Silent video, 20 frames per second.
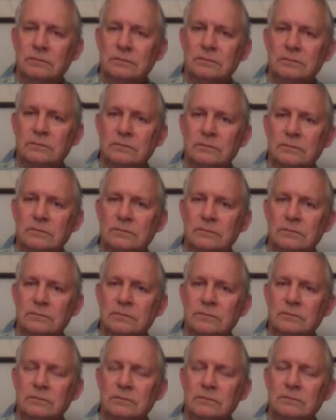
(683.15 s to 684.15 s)

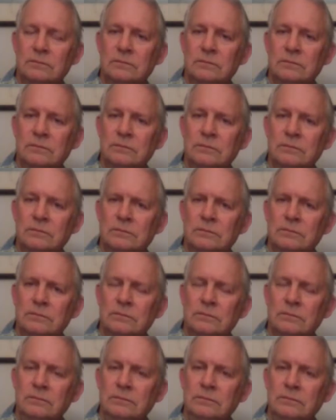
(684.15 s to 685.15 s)

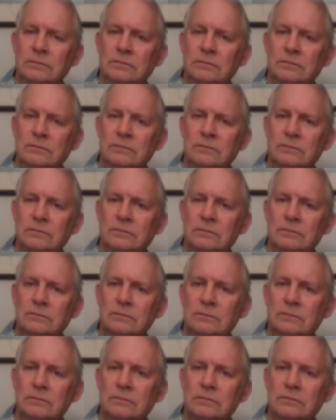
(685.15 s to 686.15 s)

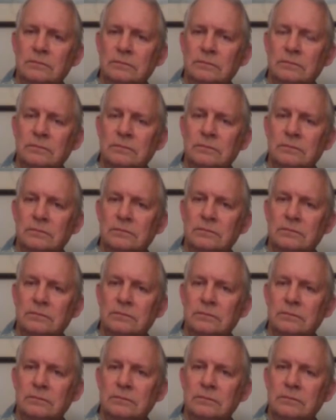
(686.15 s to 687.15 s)

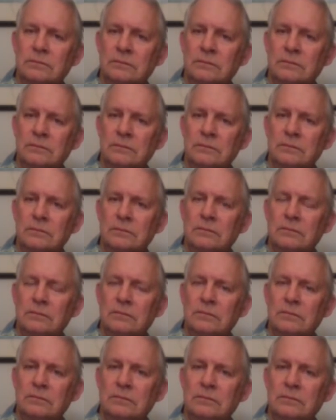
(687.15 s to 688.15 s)

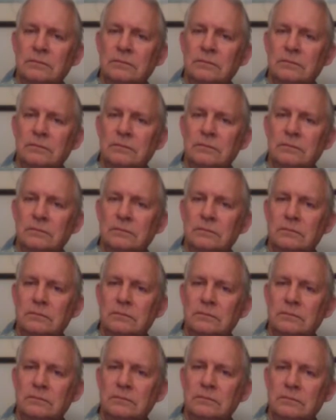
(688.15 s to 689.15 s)

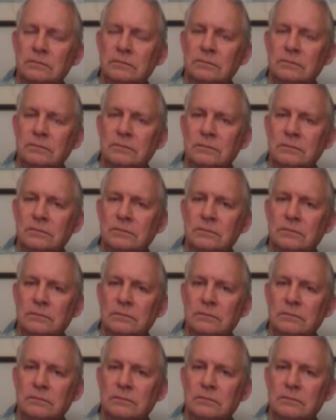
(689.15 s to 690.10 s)
(not speaking)